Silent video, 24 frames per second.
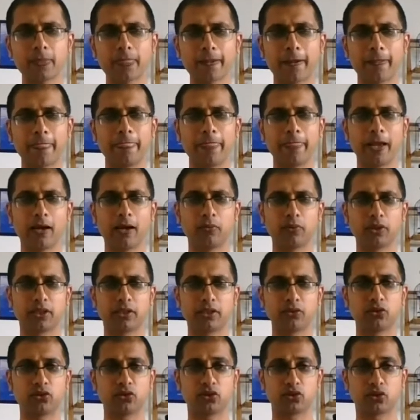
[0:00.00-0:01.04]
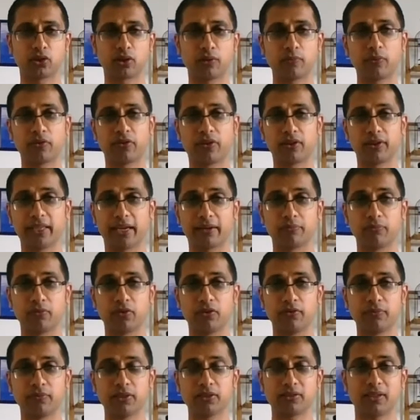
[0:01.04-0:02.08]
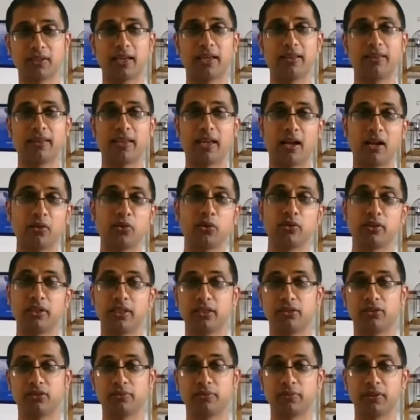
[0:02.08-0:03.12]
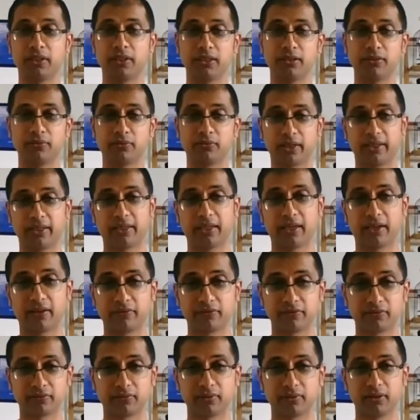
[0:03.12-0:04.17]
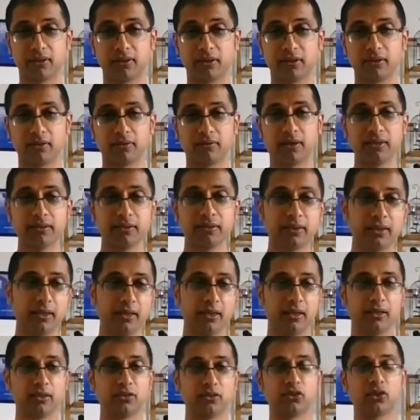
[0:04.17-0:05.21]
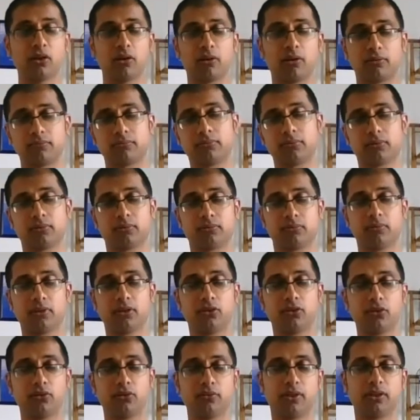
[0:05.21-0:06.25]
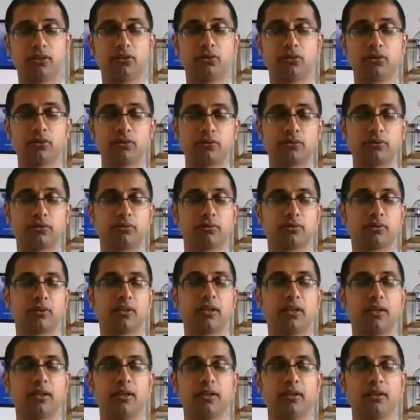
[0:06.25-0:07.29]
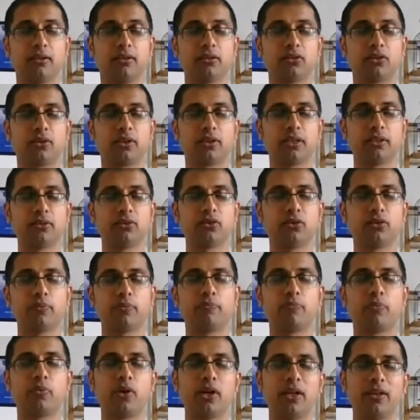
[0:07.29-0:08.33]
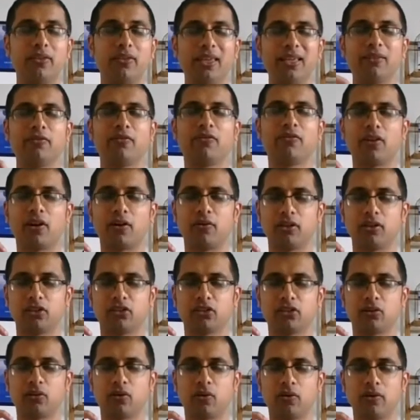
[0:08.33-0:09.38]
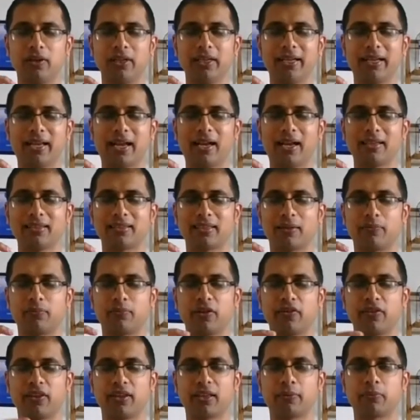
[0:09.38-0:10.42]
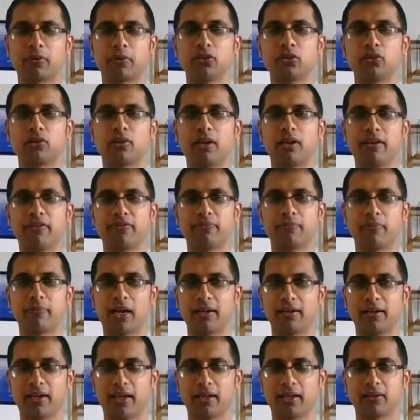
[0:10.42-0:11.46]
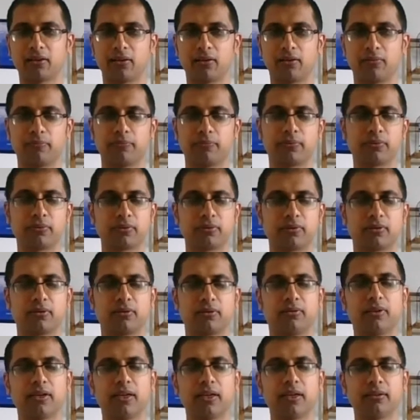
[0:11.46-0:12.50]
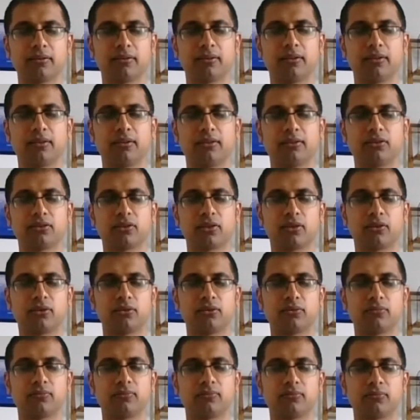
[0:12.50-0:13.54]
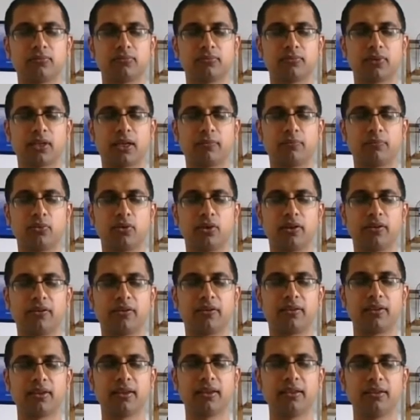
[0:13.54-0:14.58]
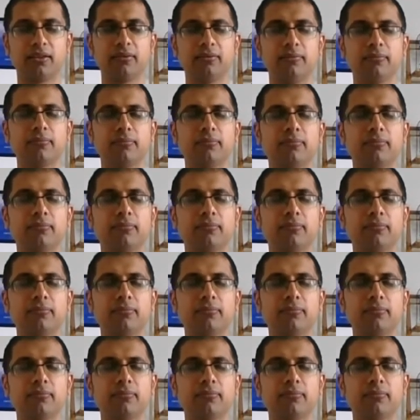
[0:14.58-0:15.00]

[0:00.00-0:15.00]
now we're going to start with the neck movements, and now you need to be really careful. All right, so what do we do? So you're going to breathe in very slowly, and as I breathe in, I'm going to lift my neck up, all right? So I breathe in,